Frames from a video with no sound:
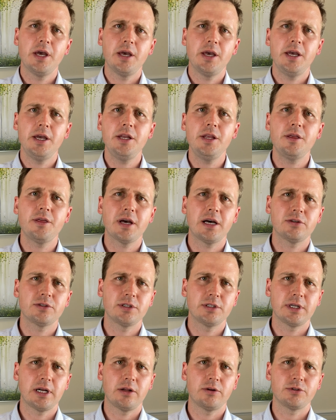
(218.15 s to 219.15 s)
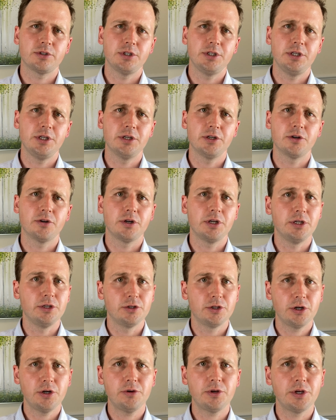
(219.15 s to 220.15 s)
$80,000 a year in
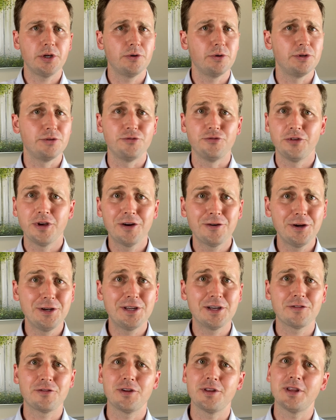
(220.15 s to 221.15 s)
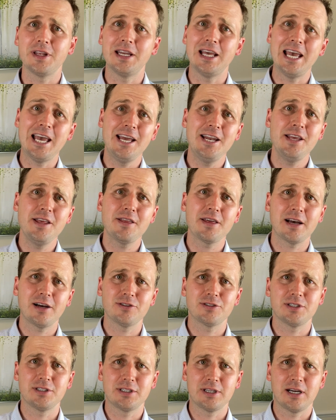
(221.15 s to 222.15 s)
Tokyo is very different than
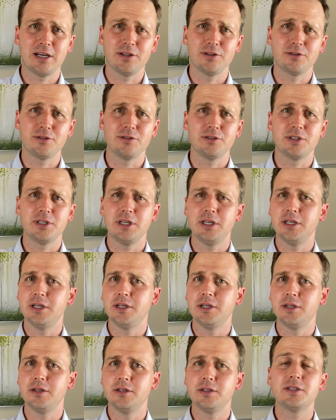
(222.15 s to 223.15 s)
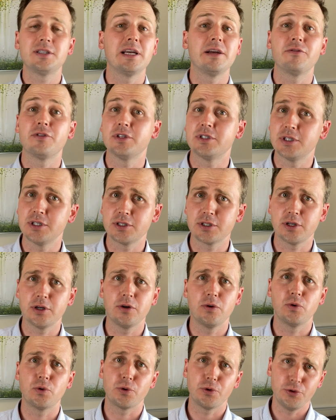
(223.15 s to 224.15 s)
$80,000 in San Francisco
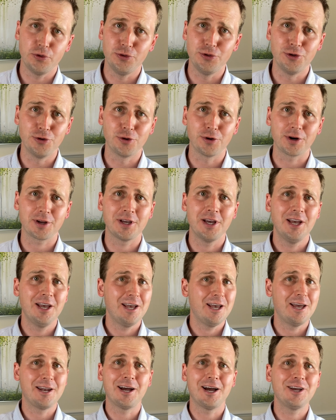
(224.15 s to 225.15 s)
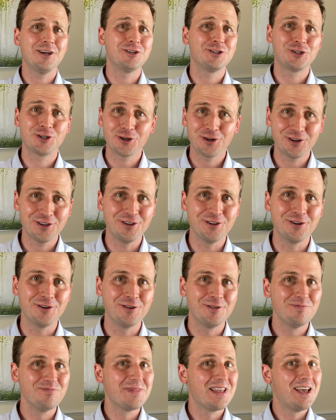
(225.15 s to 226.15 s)
or New York. And I assure you
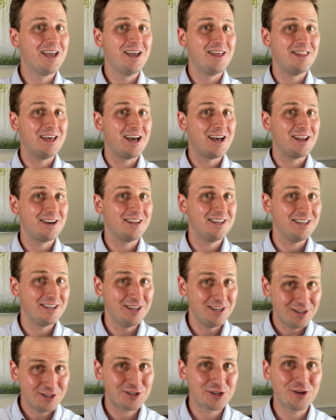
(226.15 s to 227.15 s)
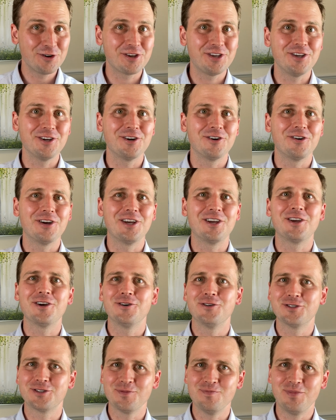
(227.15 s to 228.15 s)
that in Tokyo, it
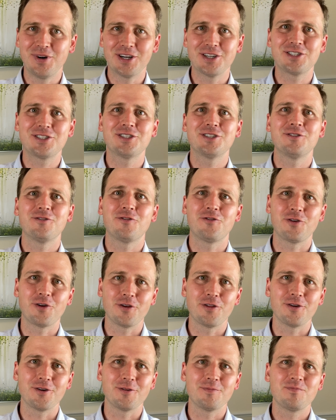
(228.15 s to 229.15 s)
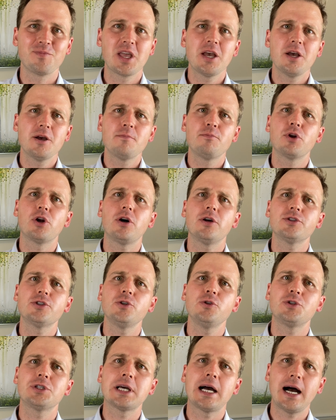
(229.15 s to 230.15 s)
goes much further. But
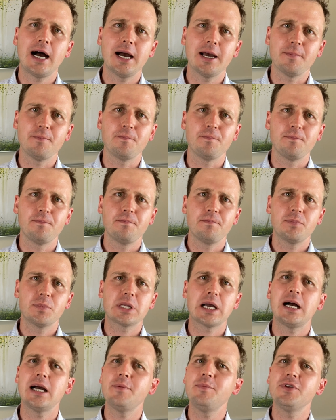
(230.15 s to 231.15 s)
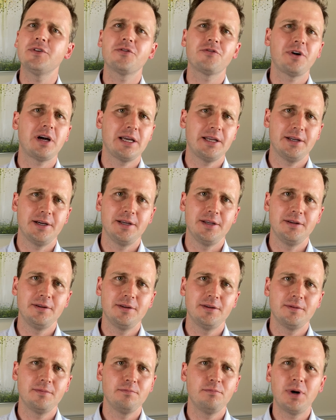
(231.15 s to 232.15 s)
also time. Time is finite.
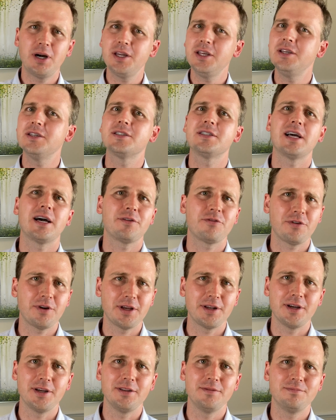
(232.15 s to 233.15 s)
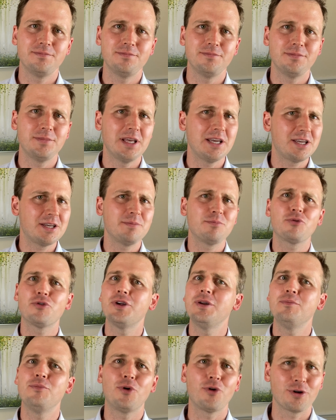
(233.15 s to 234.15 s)
Money is not finite. They can
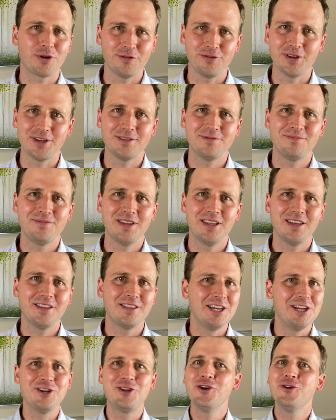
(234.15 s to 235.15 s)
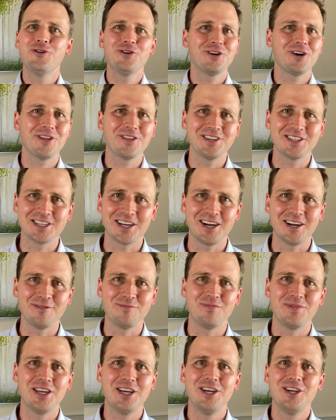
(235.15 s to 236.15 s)
print more of it. They do it all the time.
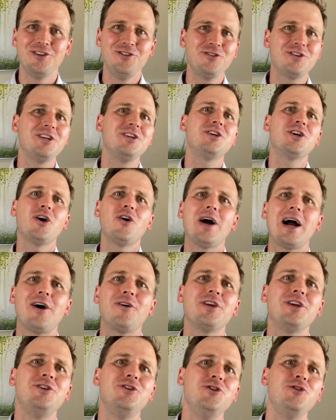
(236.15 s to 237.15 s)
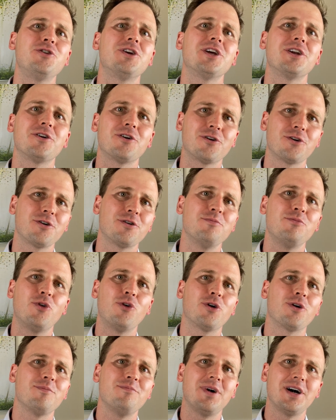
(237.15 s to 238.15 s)
You can go out and you can earn
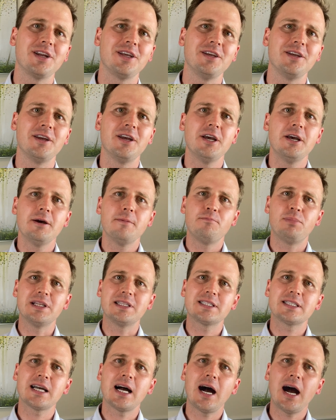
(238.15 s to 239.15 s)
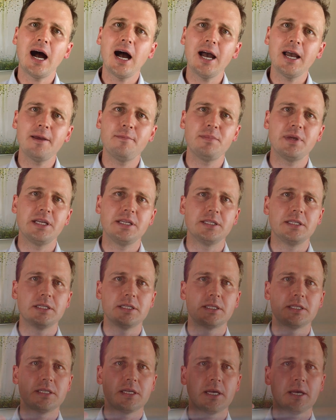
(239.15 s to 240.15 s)
more money. But time
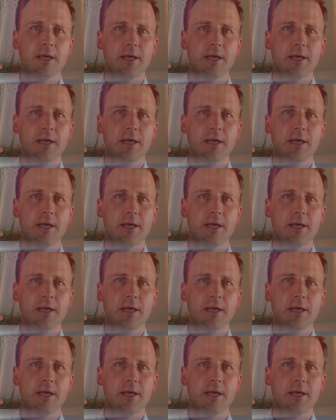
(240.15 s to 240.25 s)
is